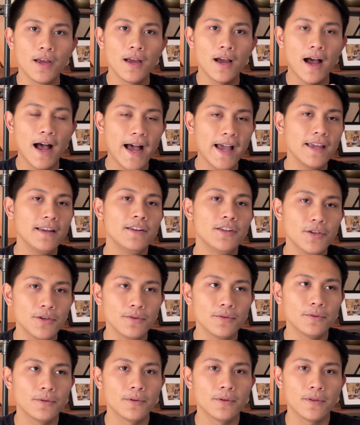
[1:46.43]
I
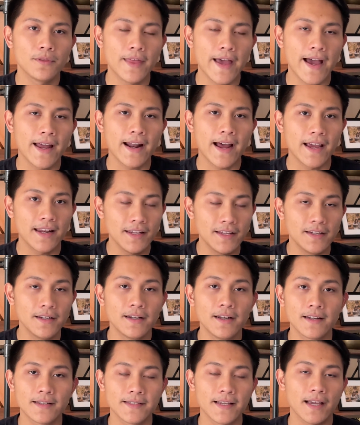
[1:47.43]
knew that I needed
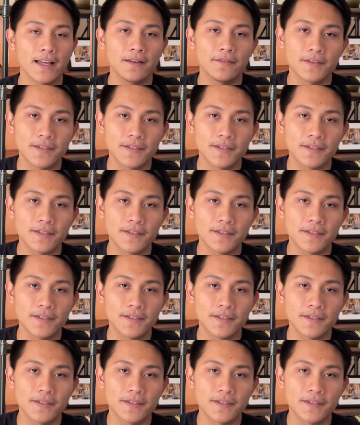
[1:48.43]
an executive